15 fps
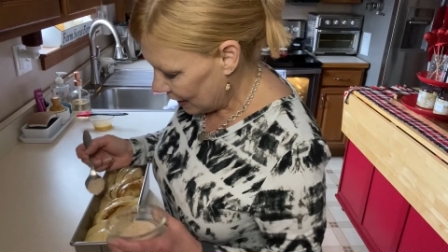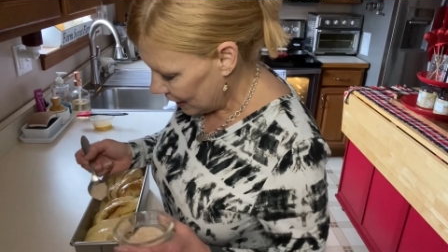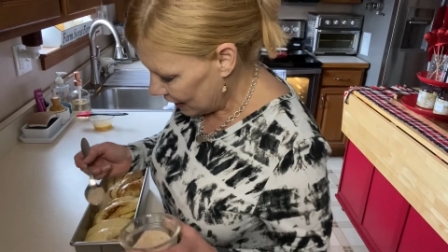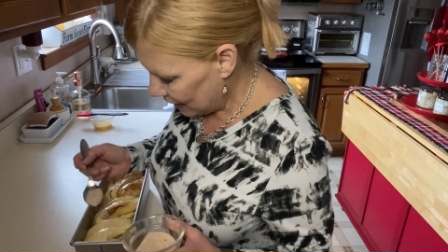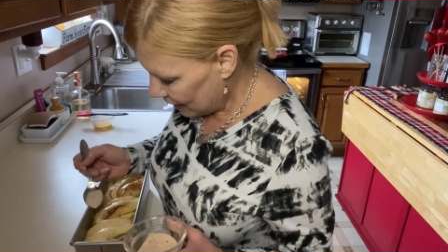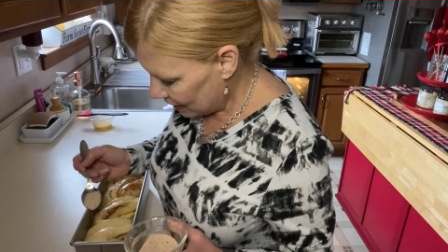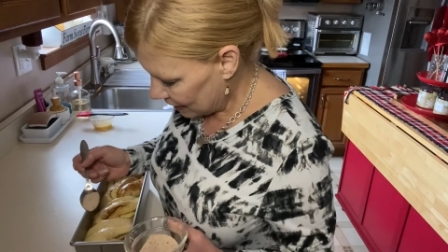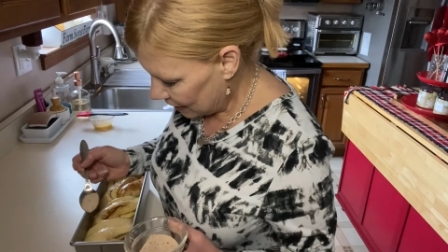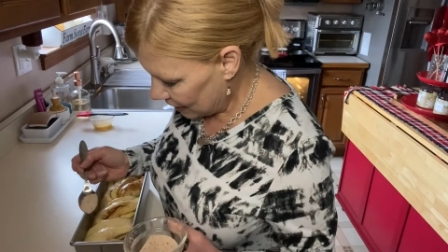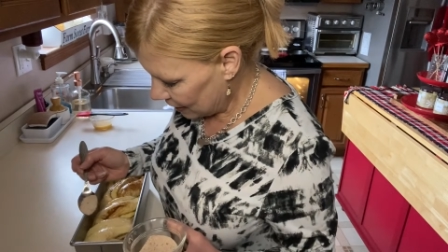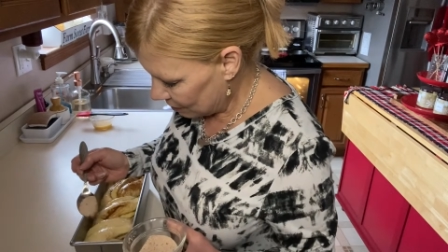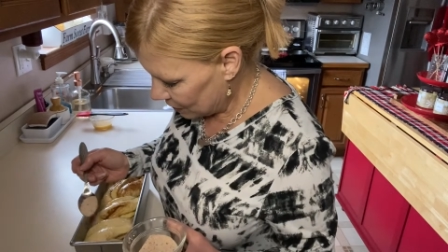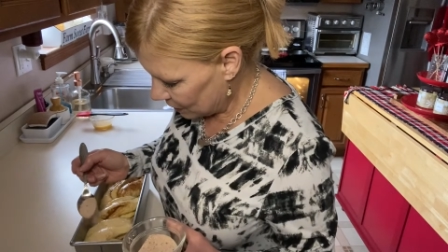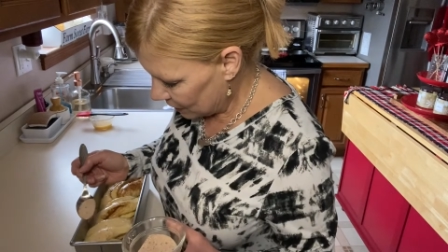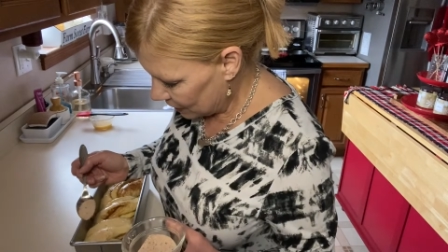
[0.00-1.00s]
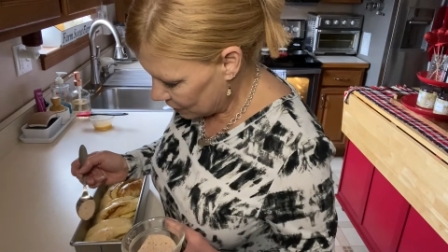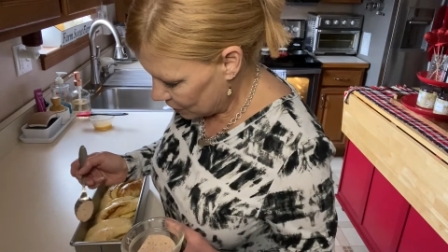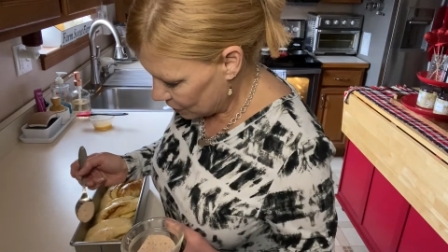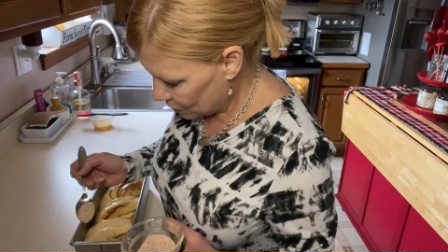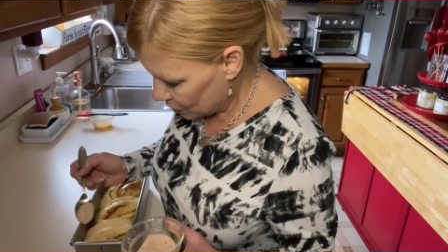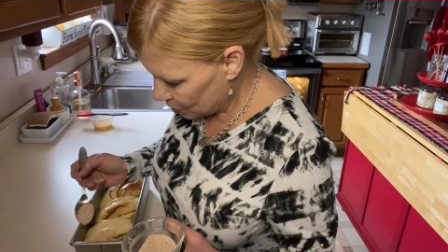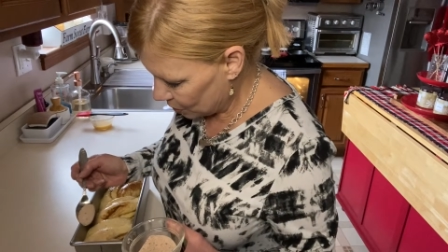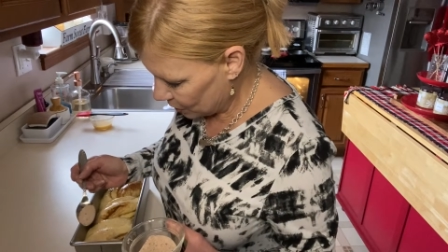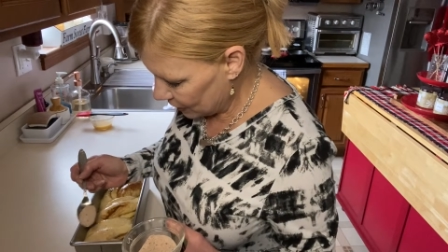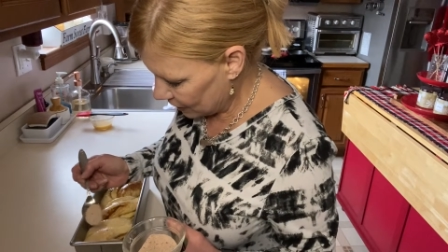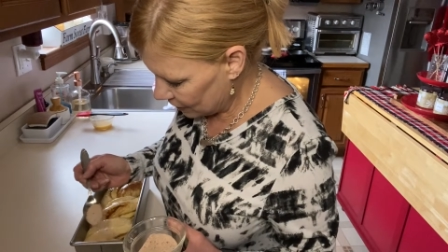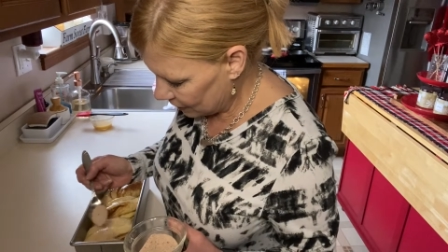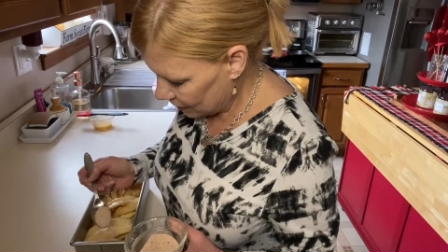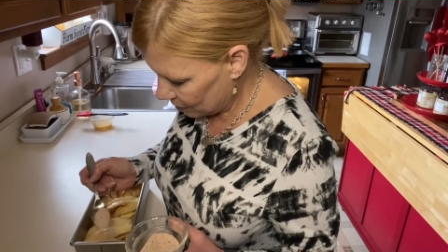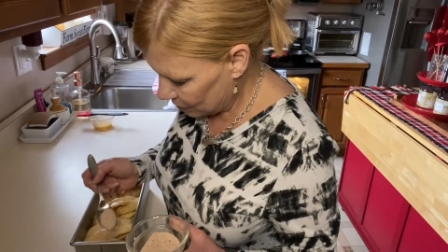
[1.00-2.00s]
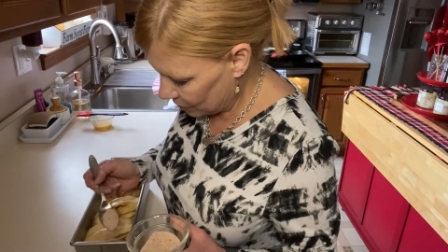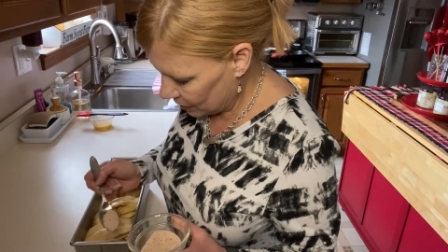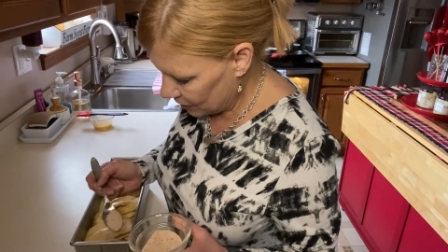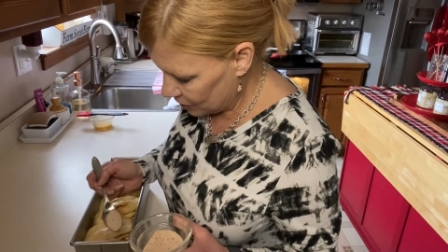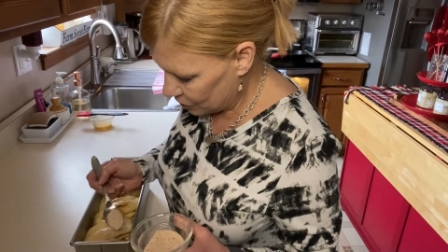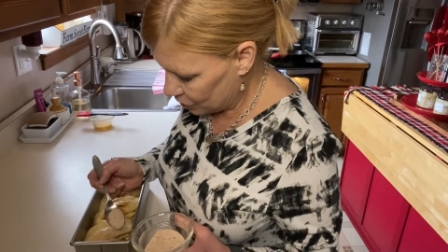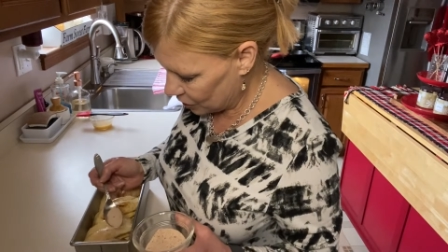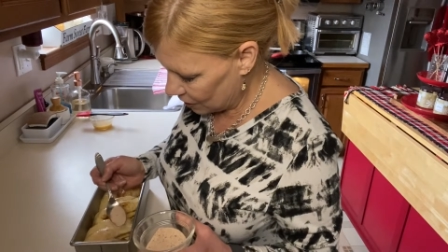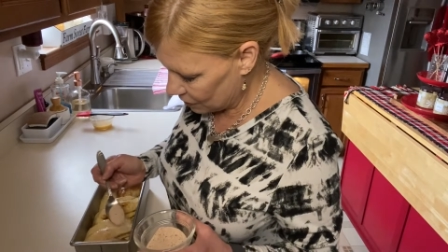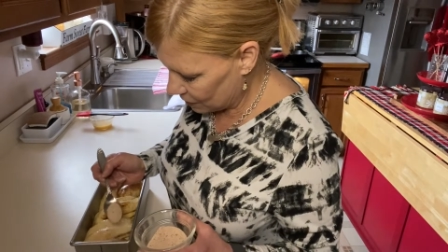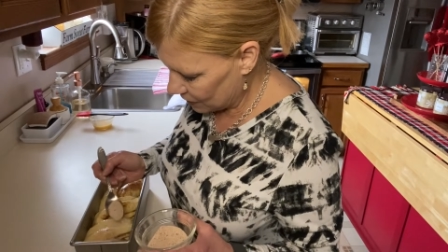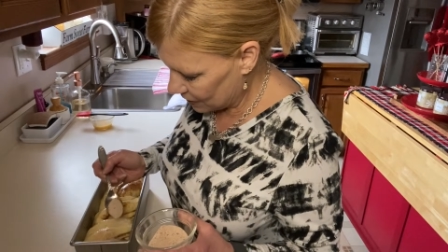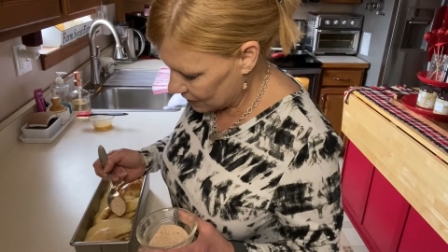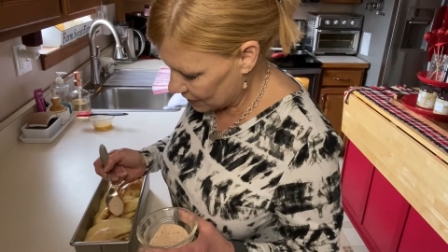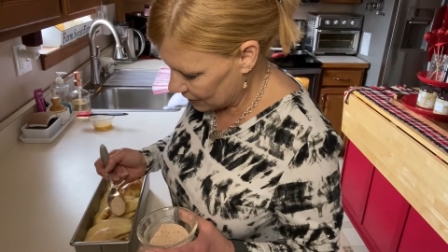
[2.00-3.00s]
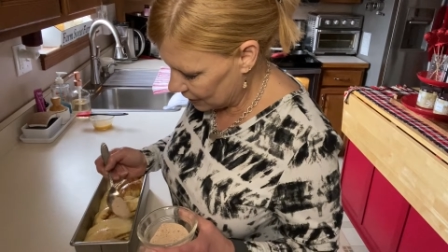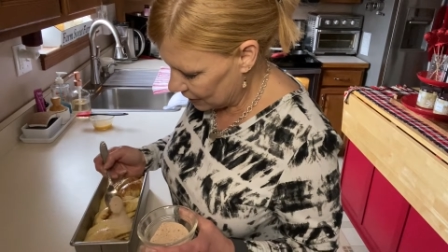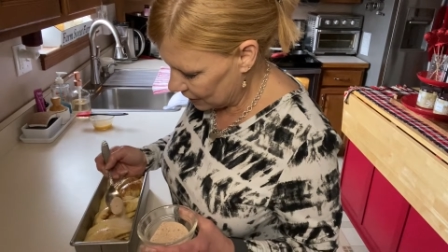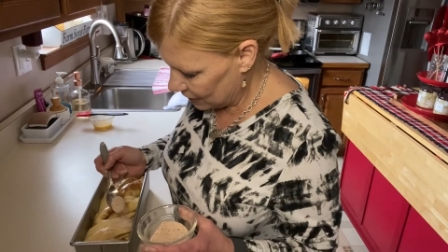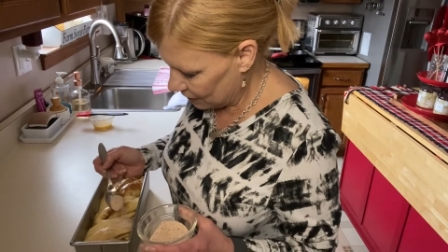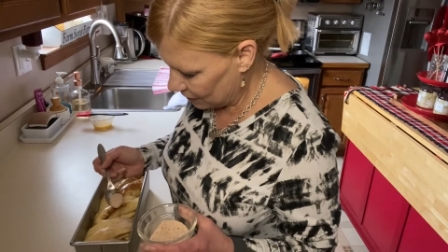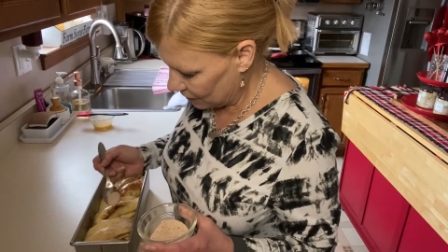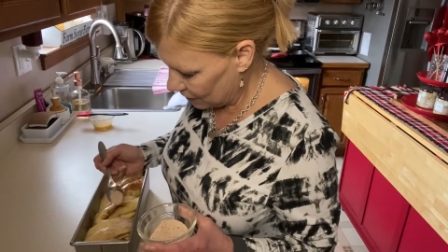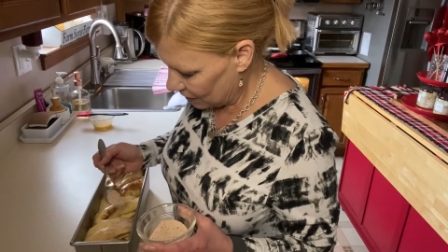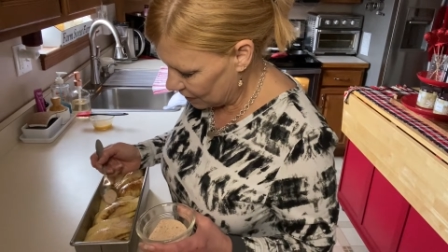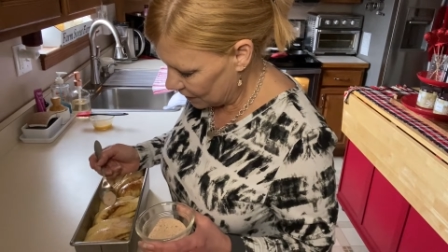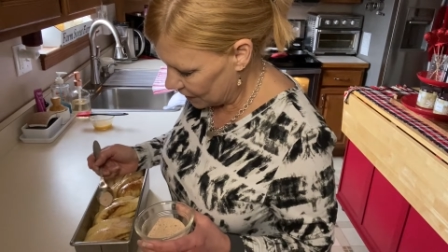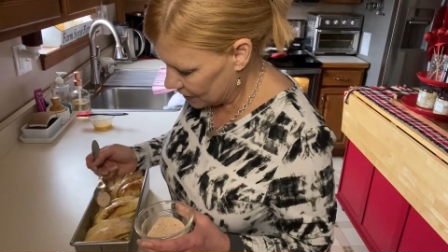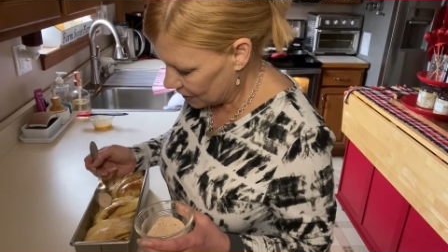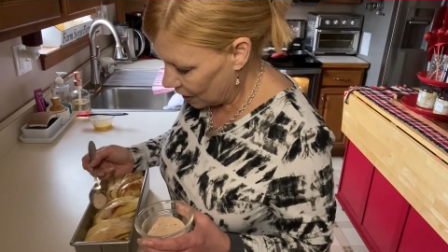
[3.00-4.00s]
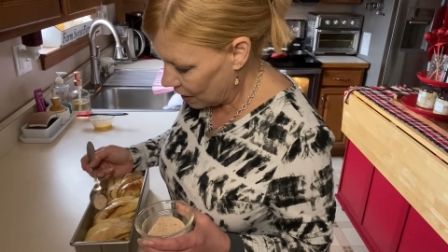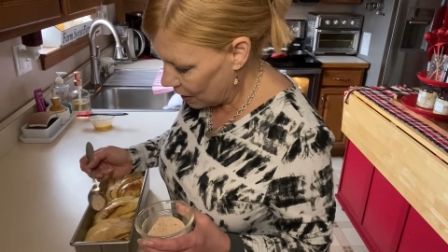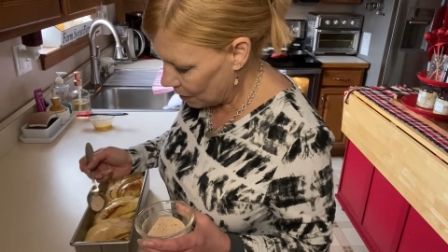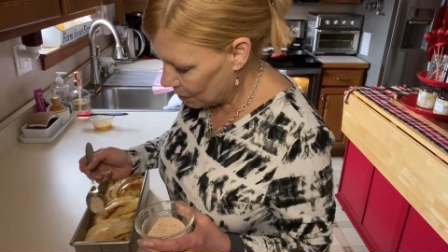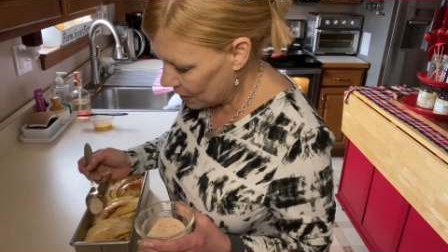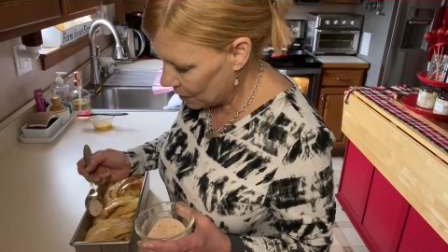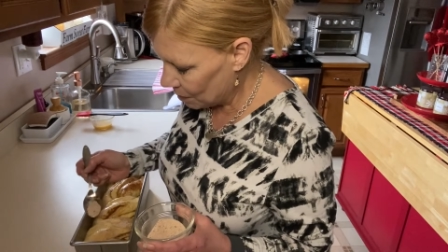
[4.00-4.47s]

and I'm going to sprinkle it pretty generously here on the top.